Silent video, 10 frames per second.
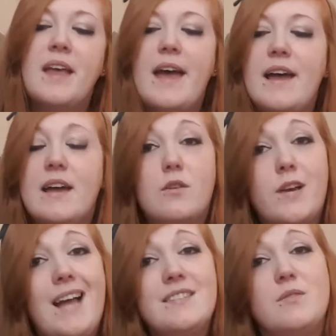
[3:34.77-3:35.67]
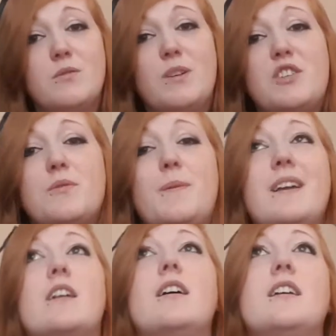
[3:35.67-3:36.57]
it got cancelled, which I was
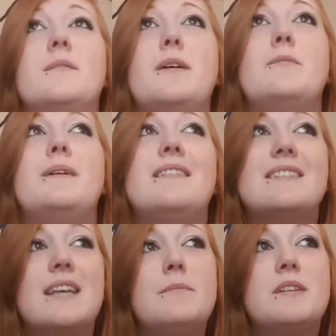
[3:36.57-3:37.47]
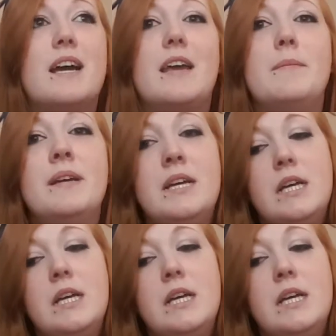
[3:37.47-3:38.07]
pretty gutted about, but at the same time,